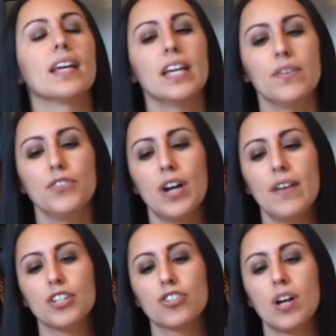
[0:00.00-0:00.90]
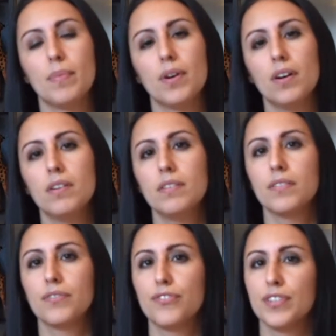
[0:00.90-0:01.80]
If you're having trouble
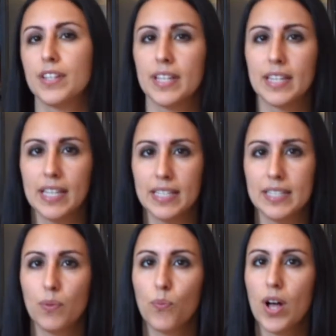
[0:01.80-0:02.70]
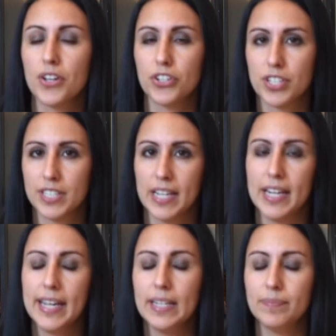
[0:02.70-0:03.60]
feeling this while you're
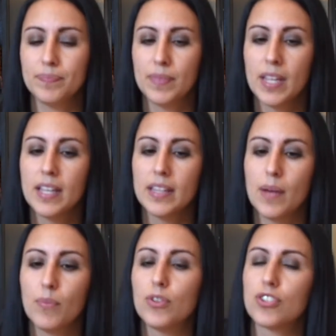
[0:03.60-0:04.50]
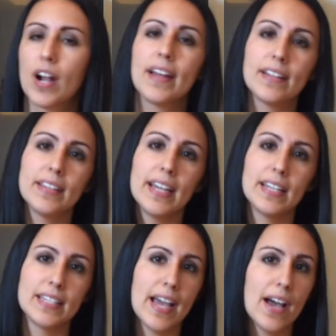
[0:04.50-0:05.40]
sitting, then we'll try it
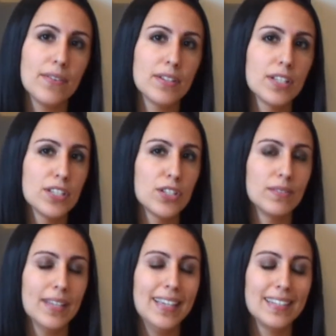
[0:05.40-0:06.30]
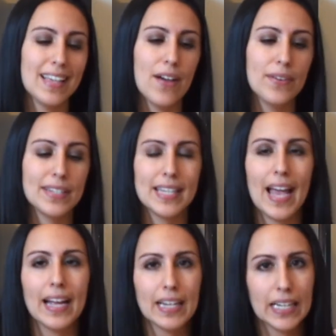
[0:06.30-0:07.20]
laying down. So laying down
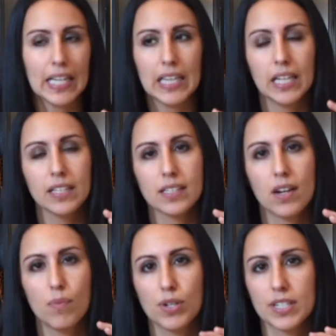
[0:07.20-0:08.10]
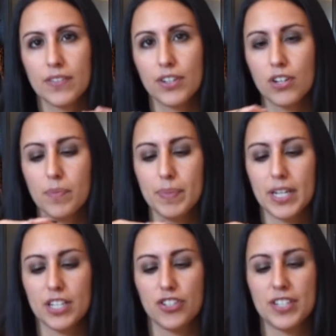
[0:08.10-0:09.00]
technically is a little more difficult
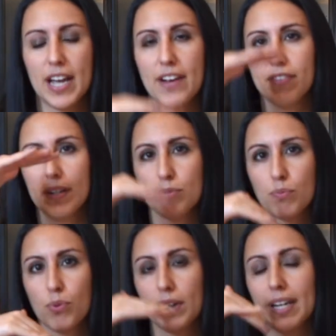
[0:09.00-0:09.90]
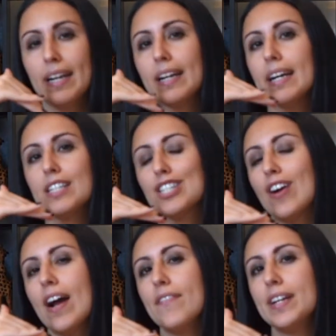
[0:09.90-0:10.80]
because your diaphragm's working against
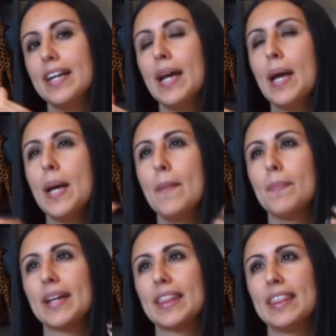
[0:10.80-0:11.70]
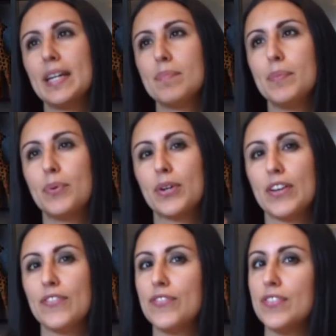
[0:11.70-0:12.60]
gravity, but I think people
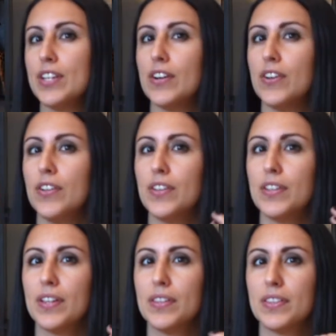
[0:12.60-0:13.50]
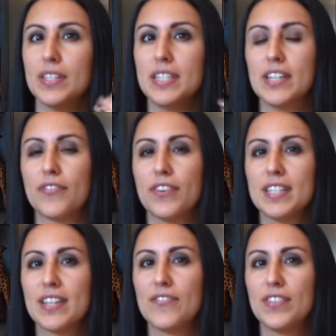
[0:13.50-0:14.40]
can feel the
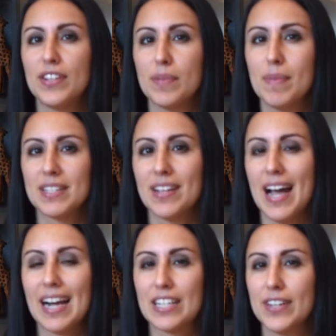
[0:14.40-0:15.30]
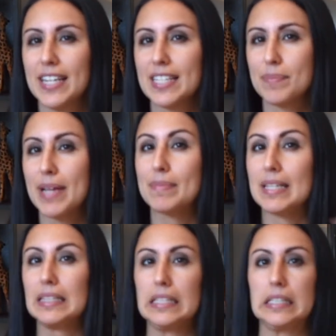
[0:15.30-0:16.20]
difference and feel the muscle activating sometimes a
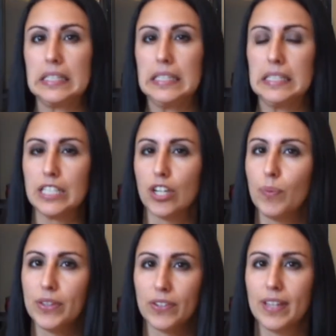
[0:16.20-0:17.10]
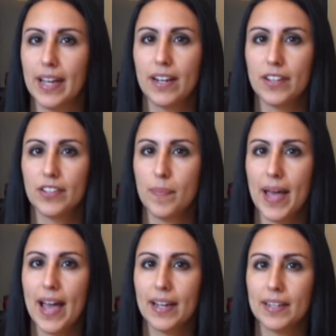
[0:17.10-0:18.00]
little easier when they're laying on their
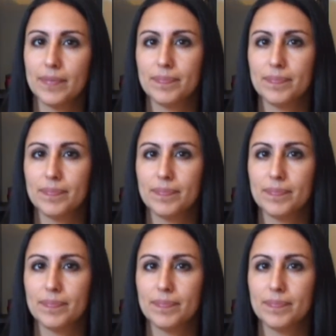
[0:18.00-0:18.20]
back.